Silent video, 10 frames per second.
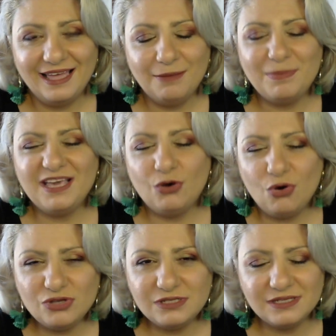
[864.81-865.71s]

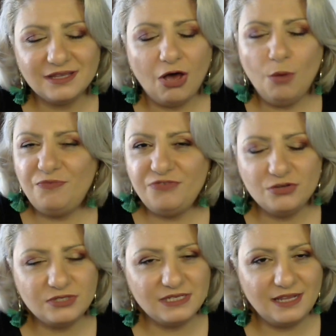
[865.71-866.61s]
because
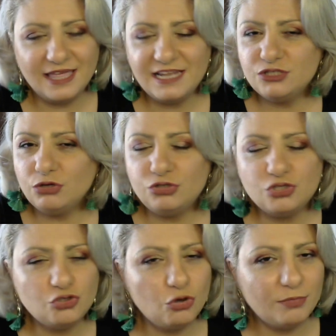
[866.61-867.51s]
obviously there is not
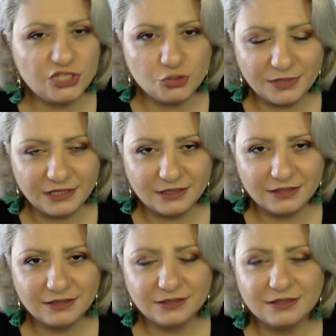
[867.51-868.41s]
so much meaning.
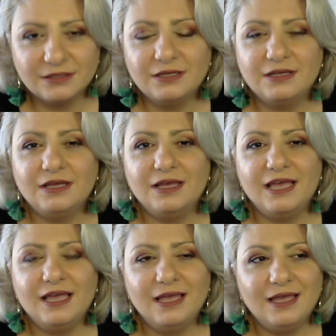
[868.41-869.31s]

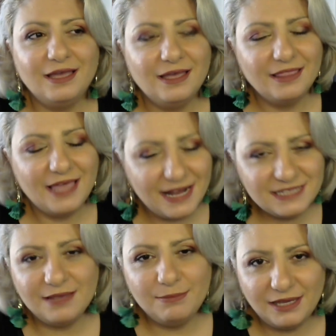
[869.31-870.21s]
There is
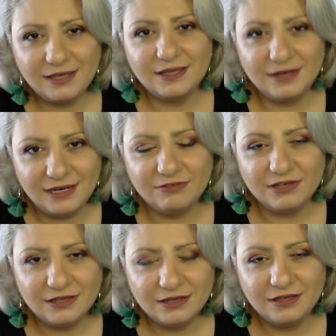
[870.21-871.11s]
a meaning in
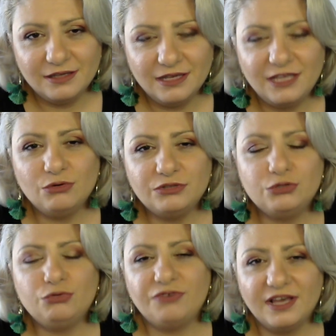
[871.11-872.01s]
living in order
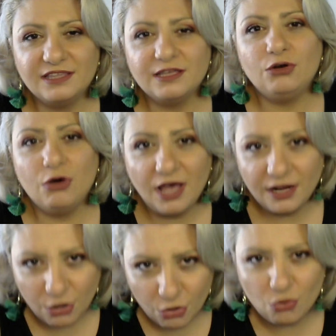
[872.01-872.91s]
to find an, an
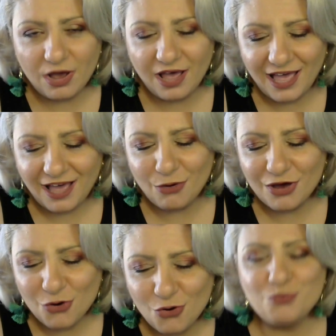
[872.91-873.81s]
our, our
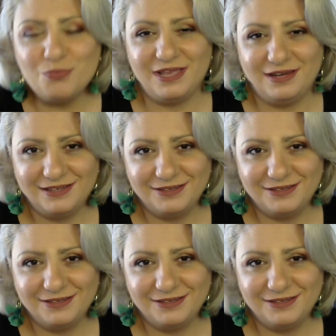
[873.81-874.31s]
own meaning.